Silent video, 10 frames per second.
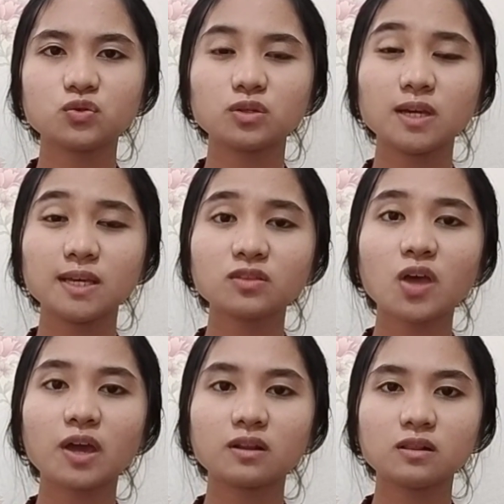
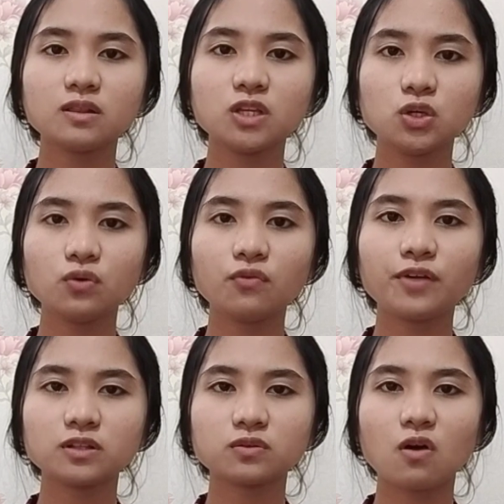entire new
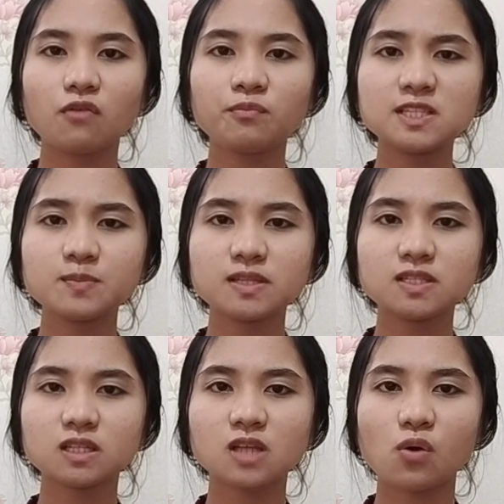field of
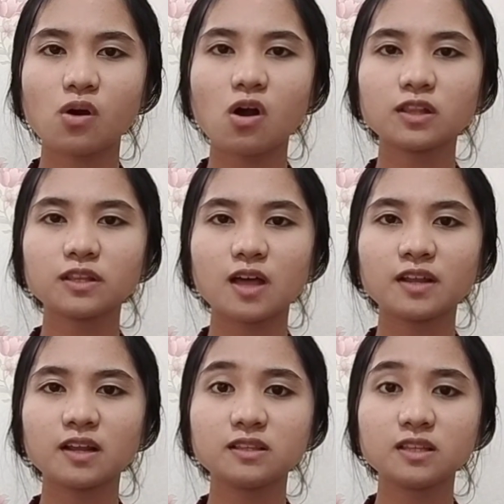mathematics now called
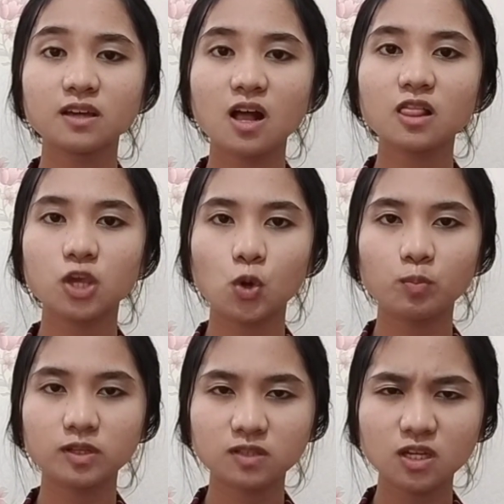analytical
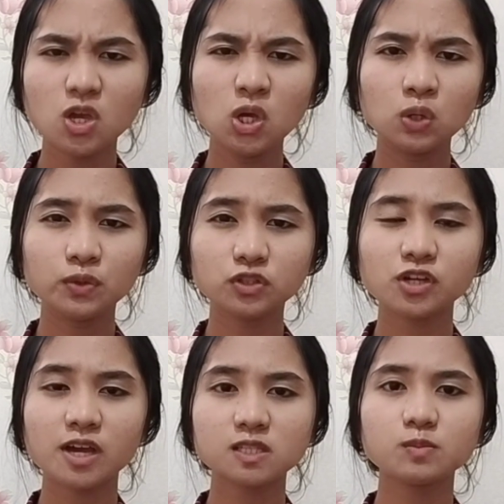geometry, which
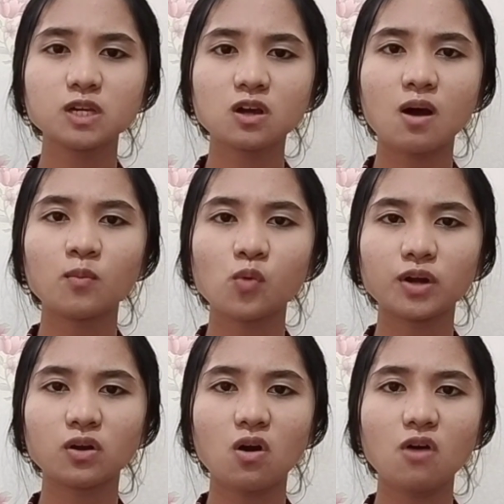has become one
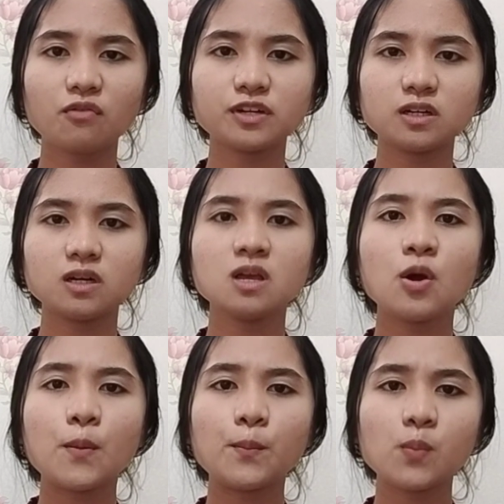of the
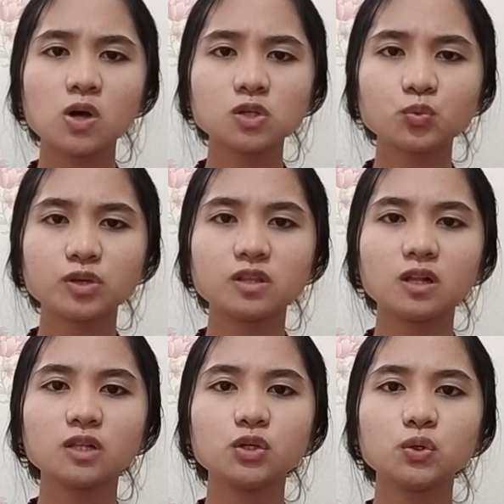most
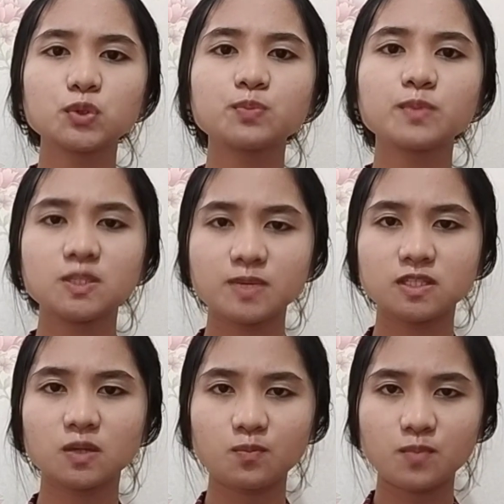widely used
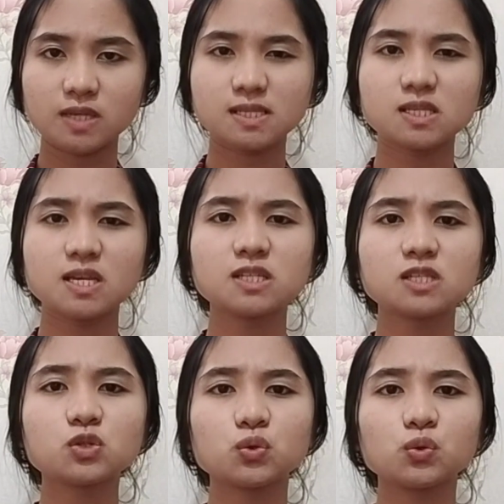mathematics by science
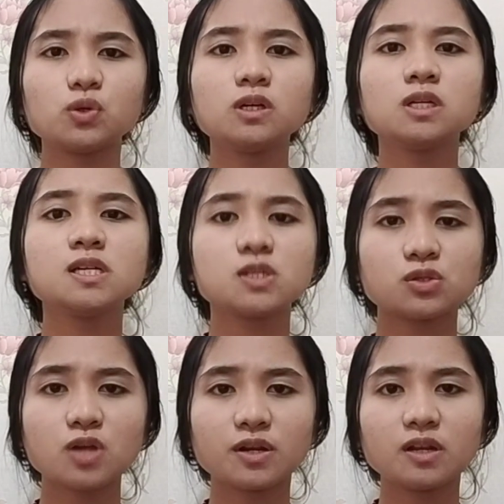to
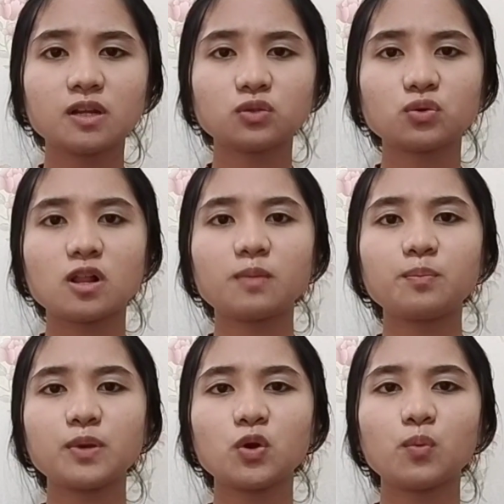study natural
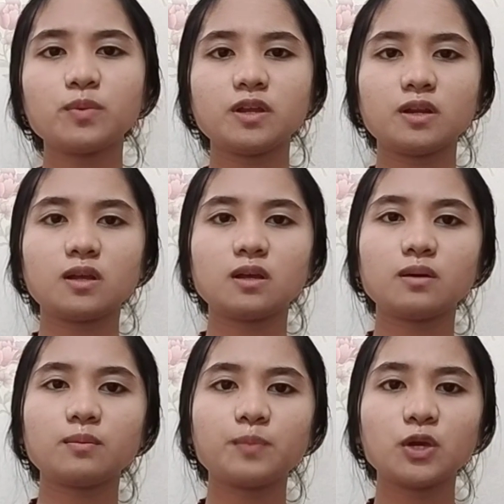
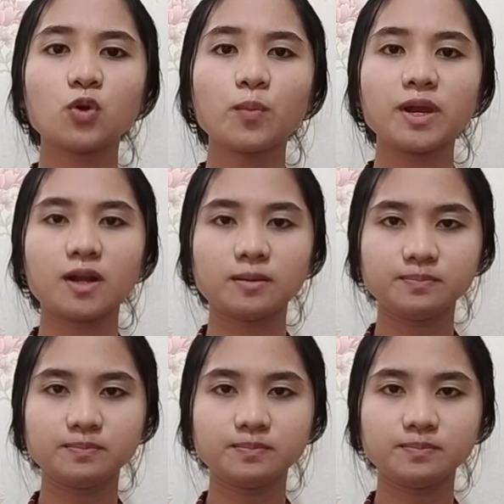phenomena.